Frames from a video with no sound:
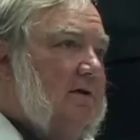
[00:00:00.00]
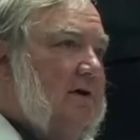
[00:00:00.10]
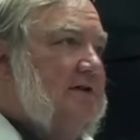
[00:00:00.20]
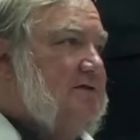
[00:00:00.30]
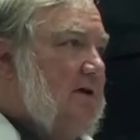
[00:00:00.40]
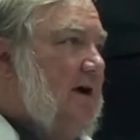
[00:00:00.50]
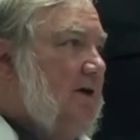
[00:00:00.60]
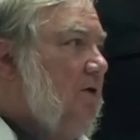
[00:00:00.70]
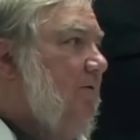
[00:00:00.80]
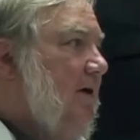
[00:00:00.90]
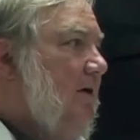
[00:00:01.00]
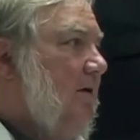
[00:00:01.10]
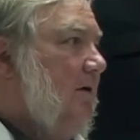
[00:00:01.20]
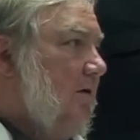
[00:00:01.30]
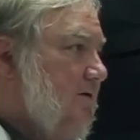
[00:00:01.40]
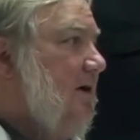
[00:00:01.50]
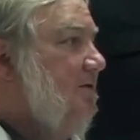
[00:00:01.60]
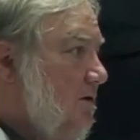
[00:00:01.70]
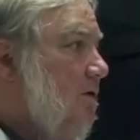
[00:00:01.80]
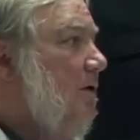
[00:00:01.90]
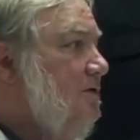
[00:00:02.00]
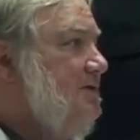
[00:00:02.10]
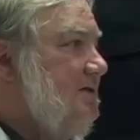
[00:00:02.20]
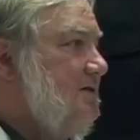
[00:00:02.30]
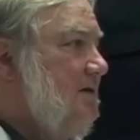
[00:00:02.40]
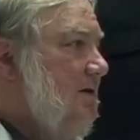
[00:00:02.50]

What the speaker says: as interveinal or as chlorosis.